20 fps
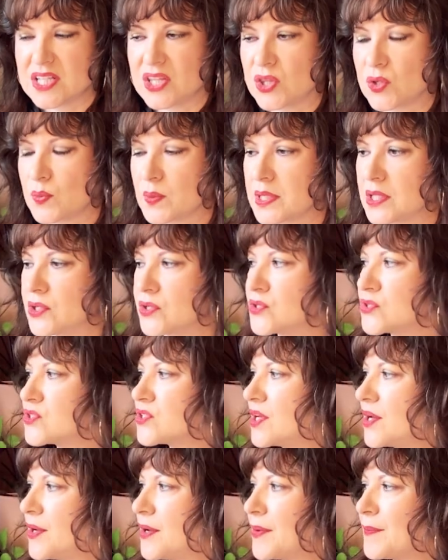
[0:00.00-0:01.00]
than
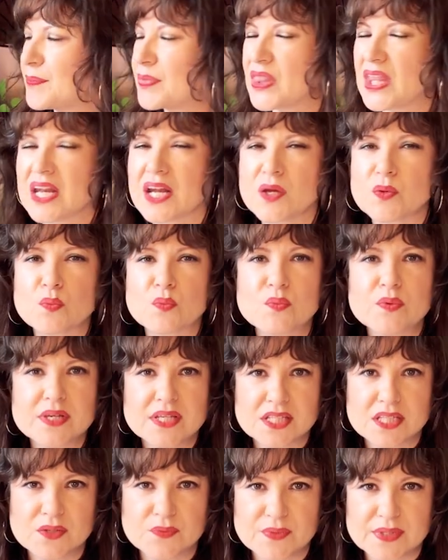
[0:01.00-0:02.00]
thrillers, that I
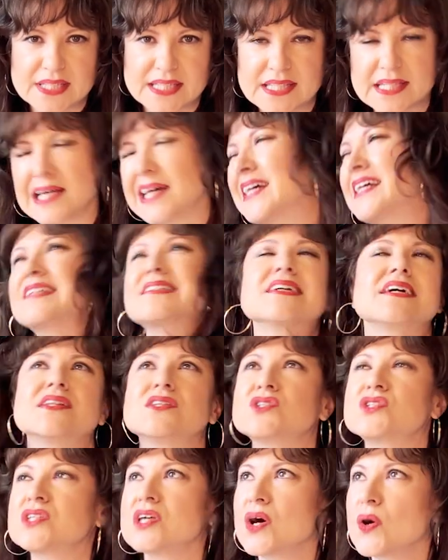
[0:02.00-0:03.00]
really, really liked.
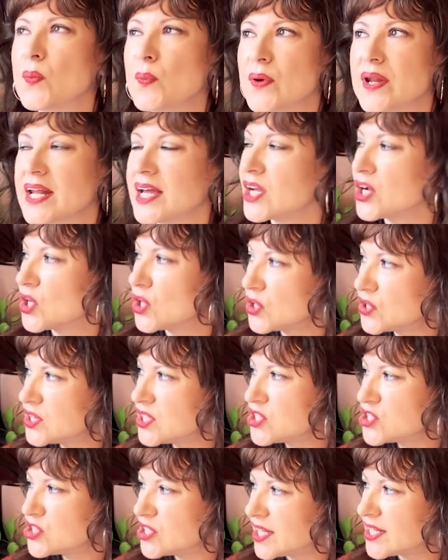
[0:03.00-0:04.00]
And so when I heard
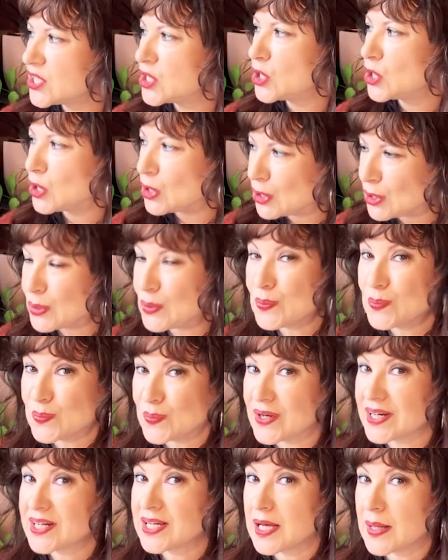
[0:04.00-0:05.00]
that she had a new
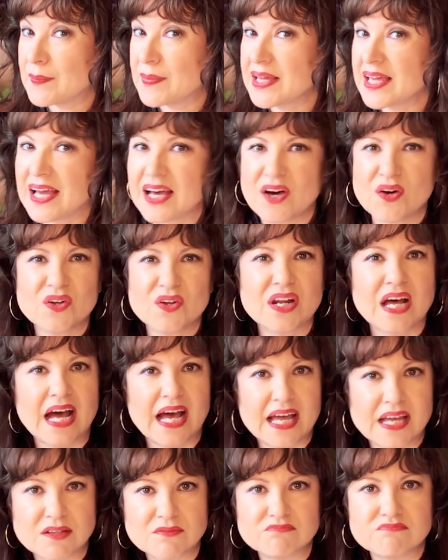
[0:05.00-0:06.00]
one coming out,
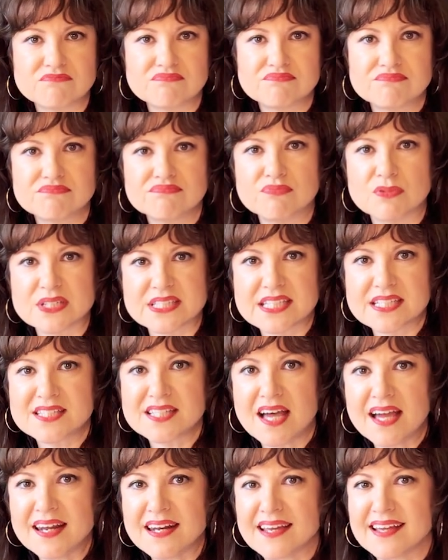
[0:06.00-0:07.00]
I was
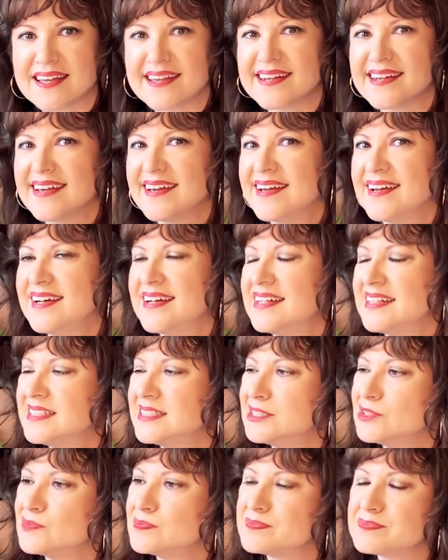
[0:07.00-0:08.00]
excited.
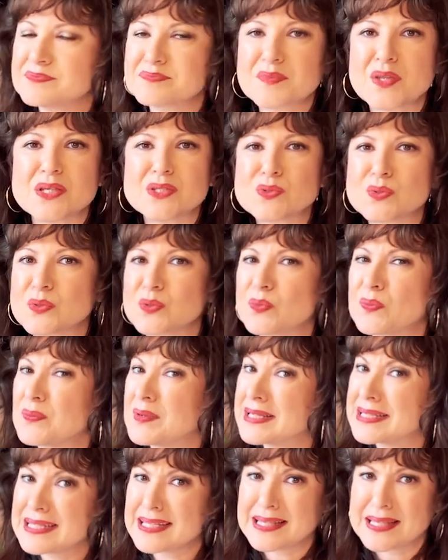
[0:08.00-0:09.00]
Just sort of
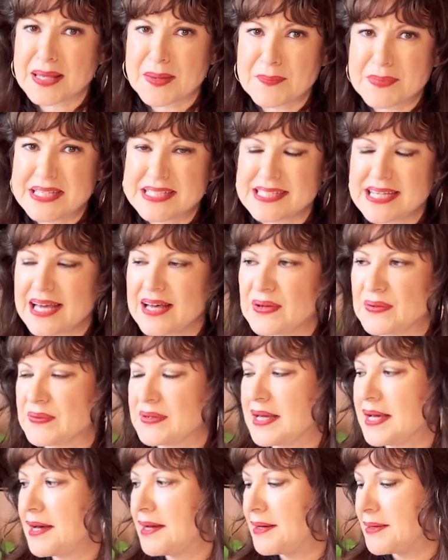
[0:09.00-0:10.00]
really let me down